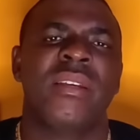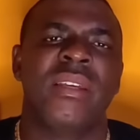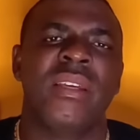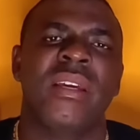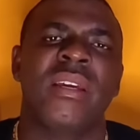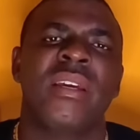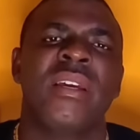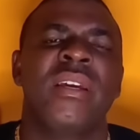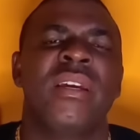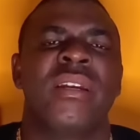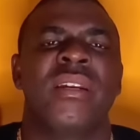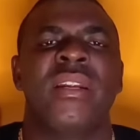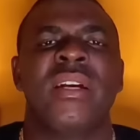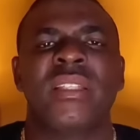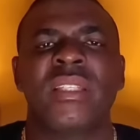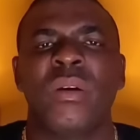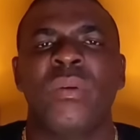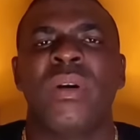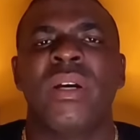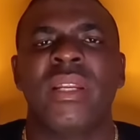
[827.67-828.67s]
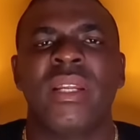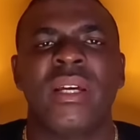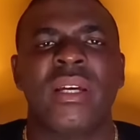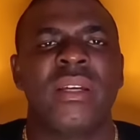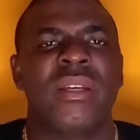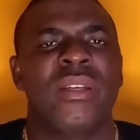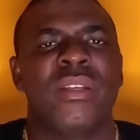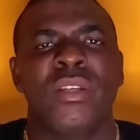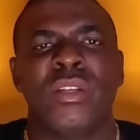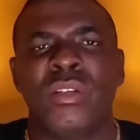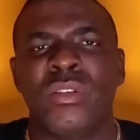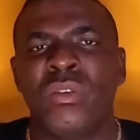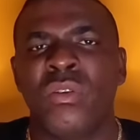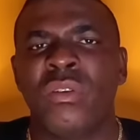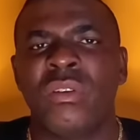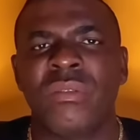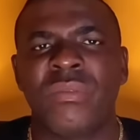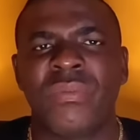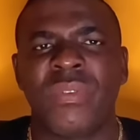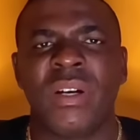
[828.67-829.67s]
Yeah, that's a wanna your
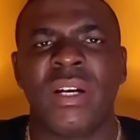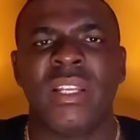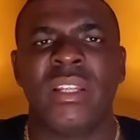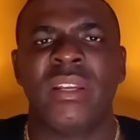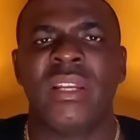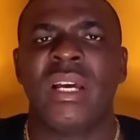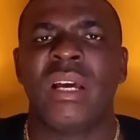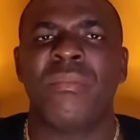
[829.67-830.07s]
downfall. You